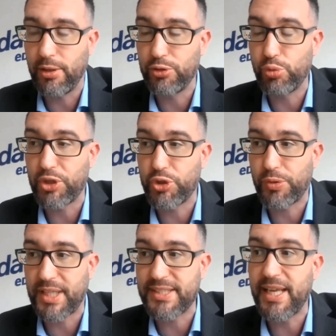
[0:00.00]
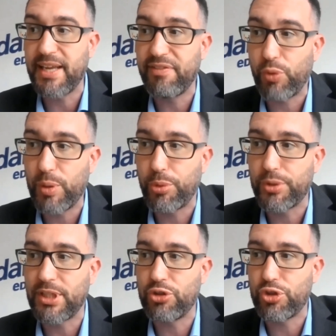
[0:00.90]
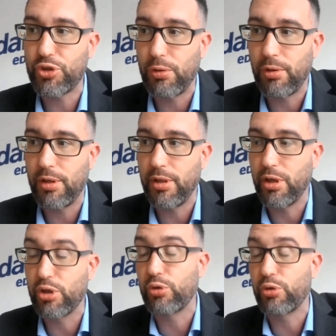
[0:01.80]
to make sure that every potential